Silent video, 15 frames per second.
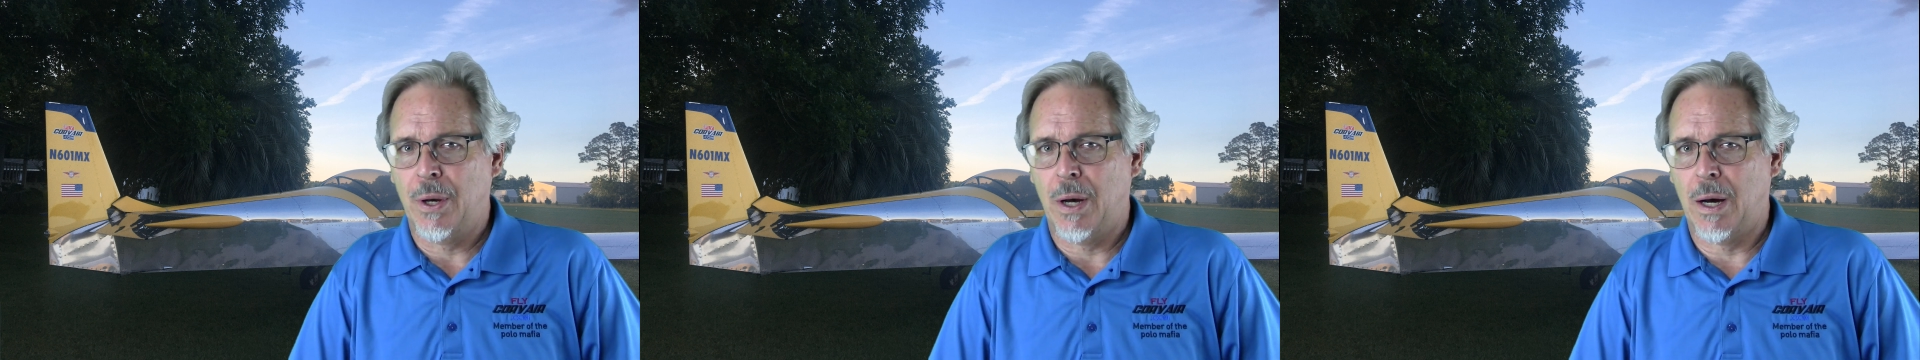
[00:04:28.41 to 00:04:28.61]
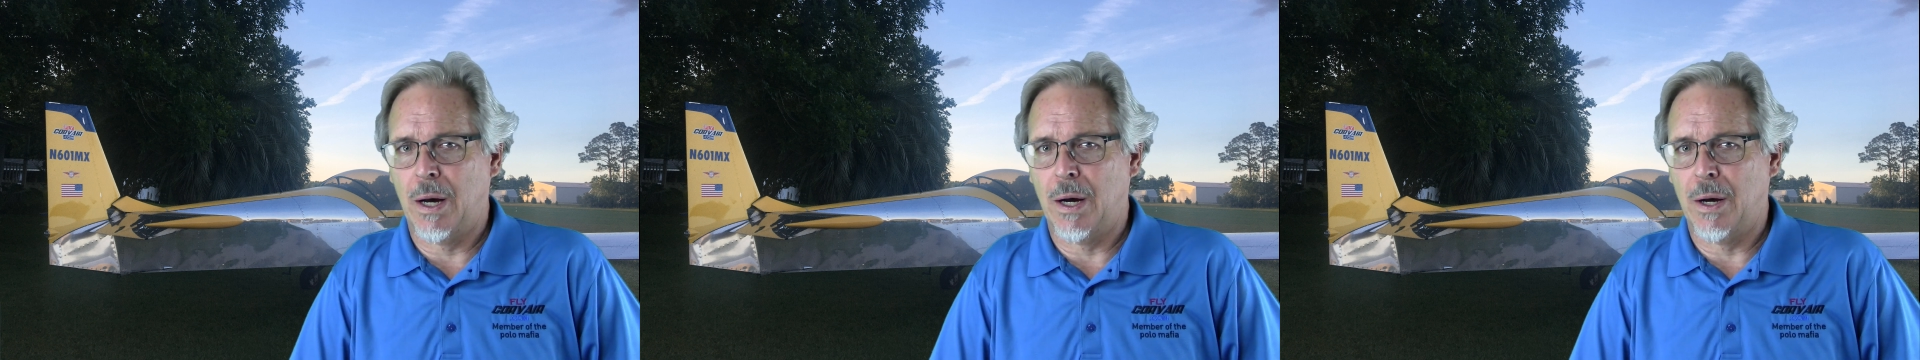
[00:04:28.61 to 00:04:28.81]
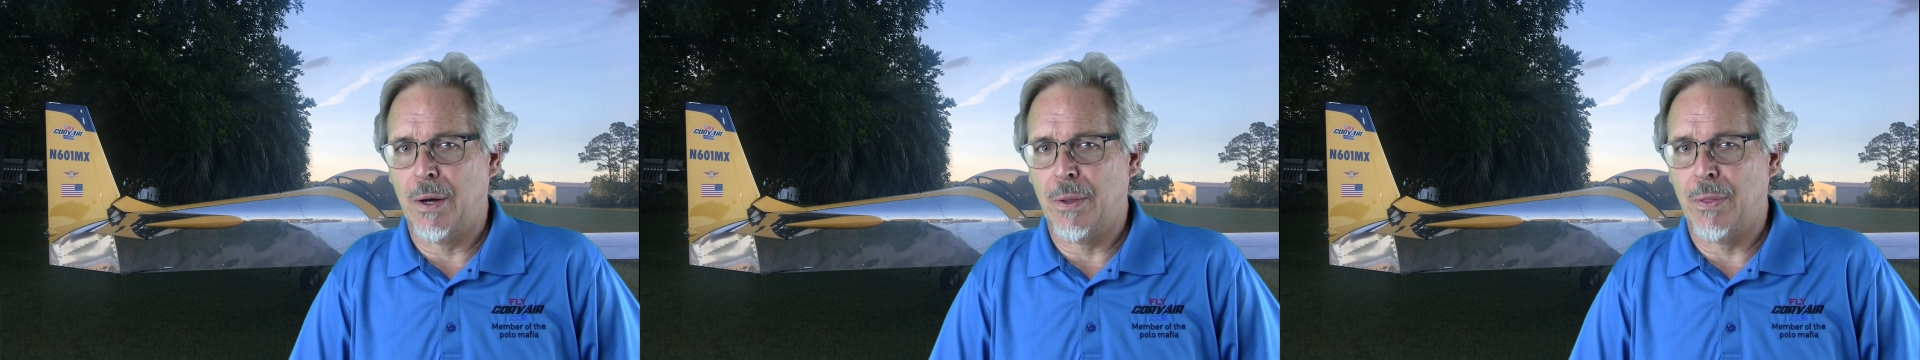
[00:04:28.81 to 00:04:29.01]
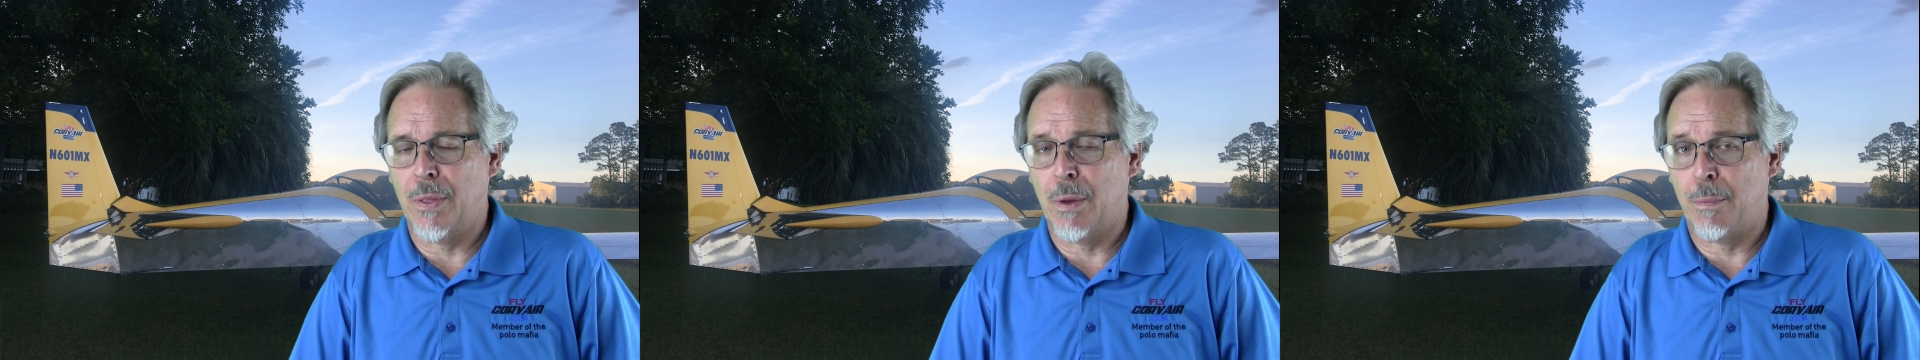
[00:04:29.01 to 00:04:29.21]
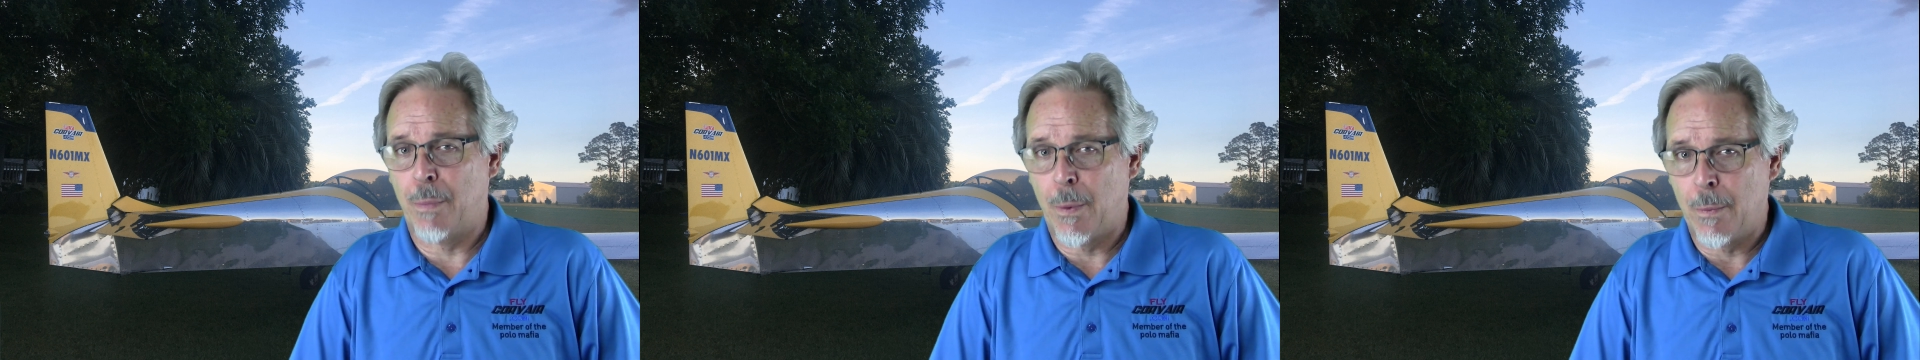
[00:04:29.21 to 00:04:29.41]

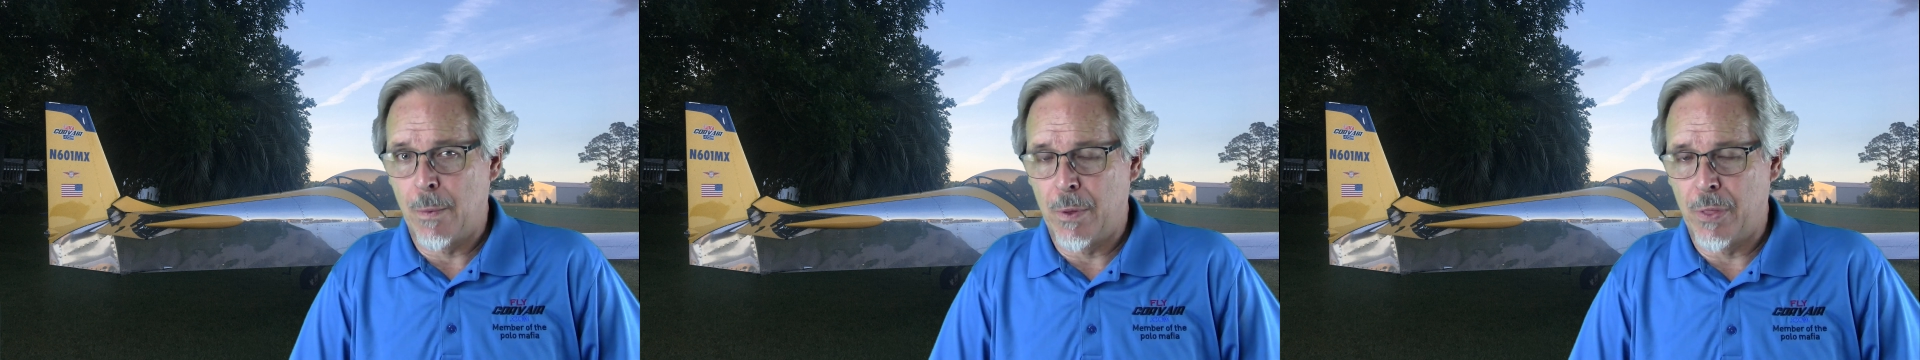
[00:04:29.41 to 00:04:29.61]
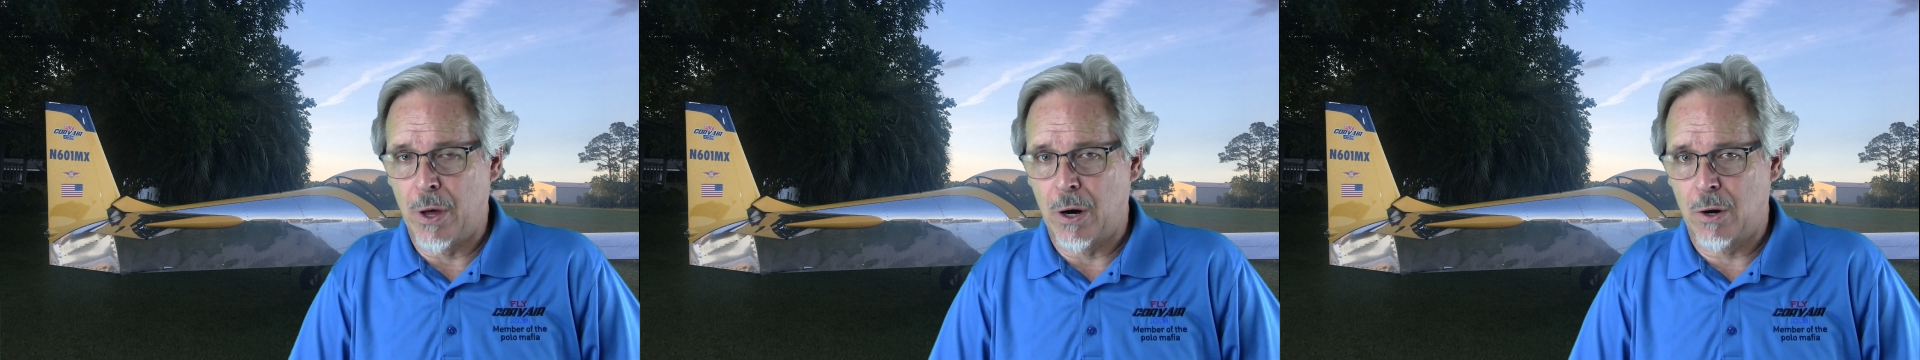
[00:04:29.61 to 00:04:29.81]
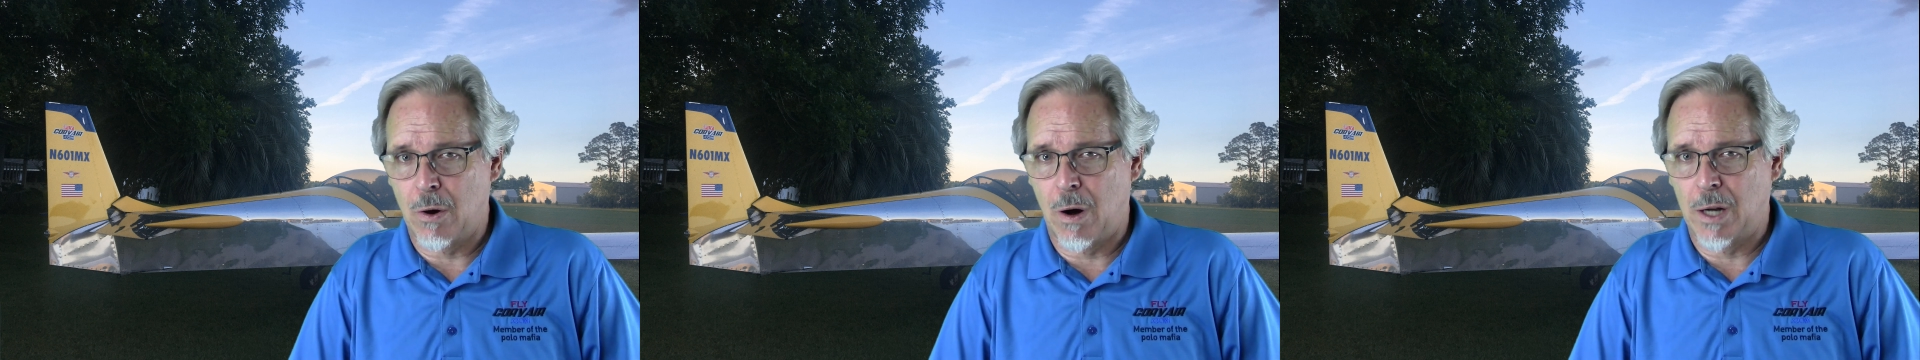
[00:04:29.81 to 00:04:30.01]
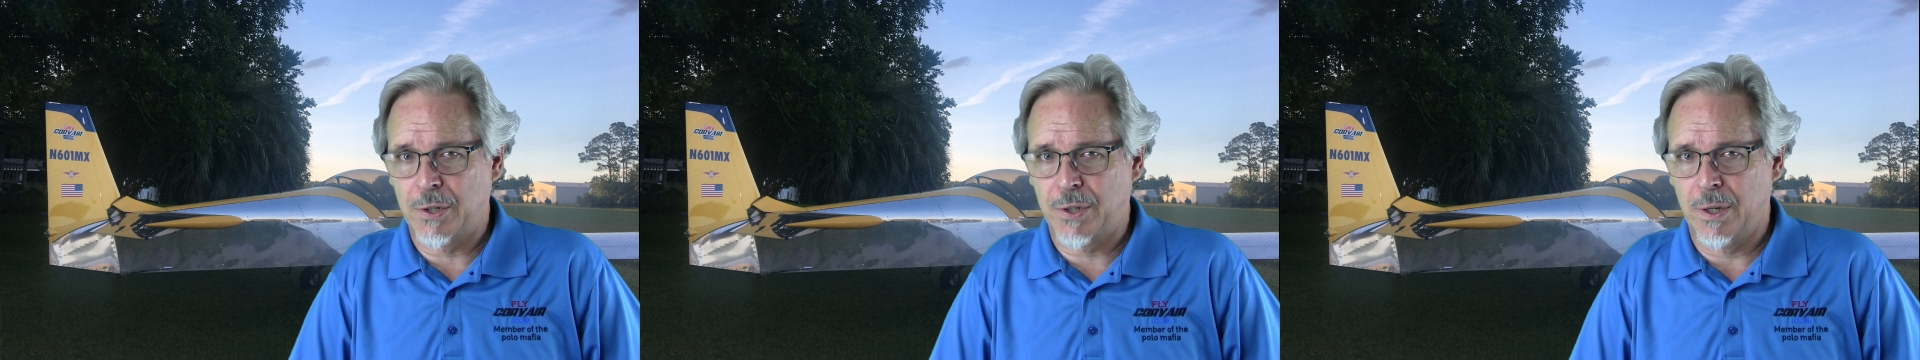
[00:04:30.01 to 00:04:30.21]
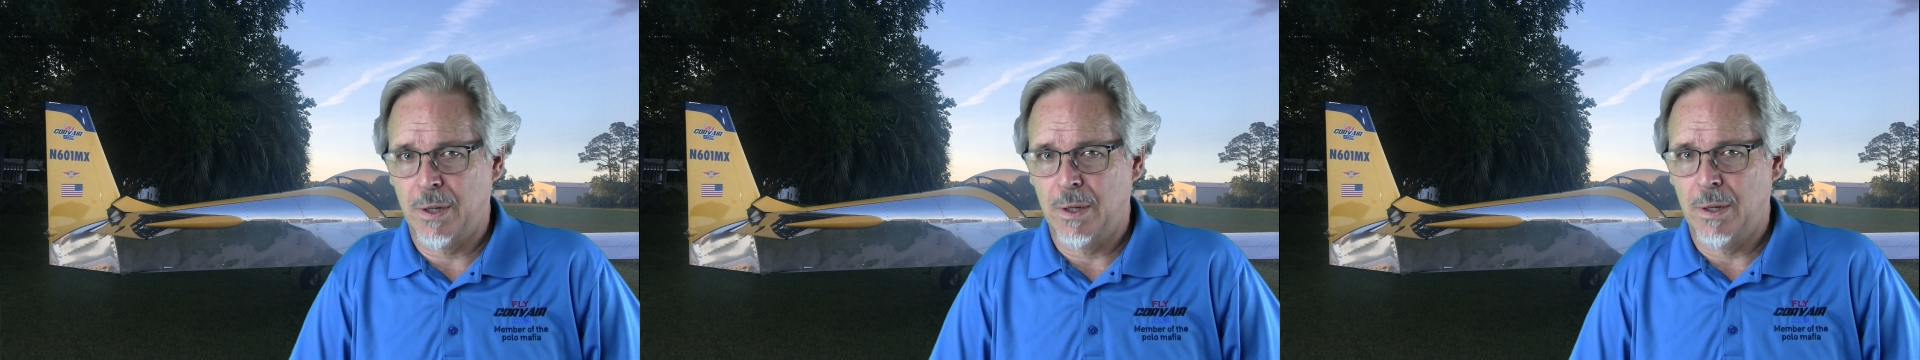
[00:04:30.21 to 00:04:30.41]
the
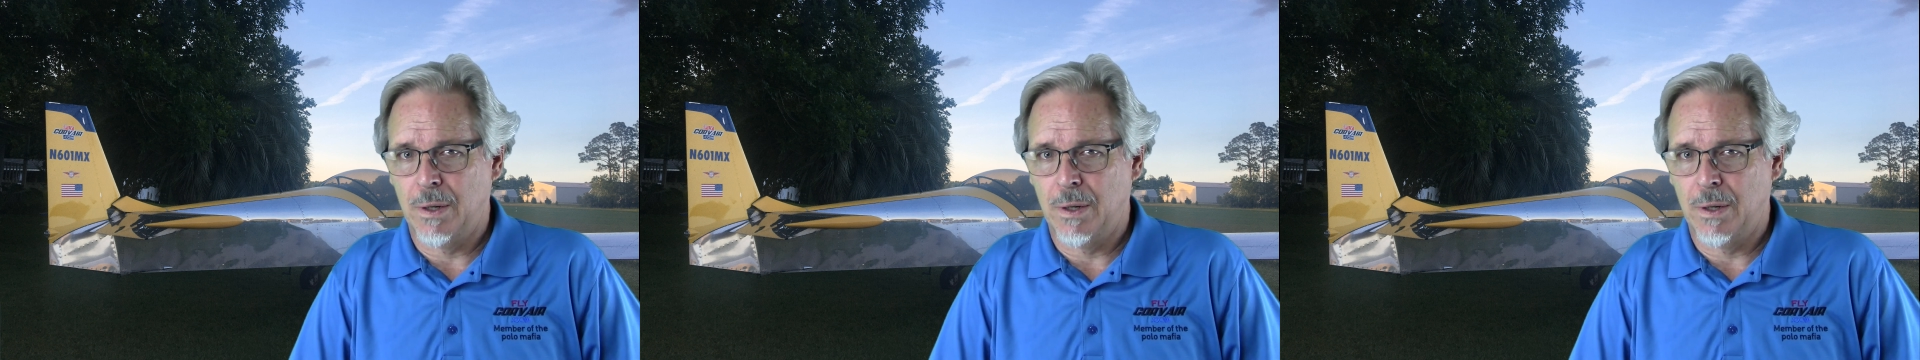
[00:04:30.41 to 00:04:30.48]
cost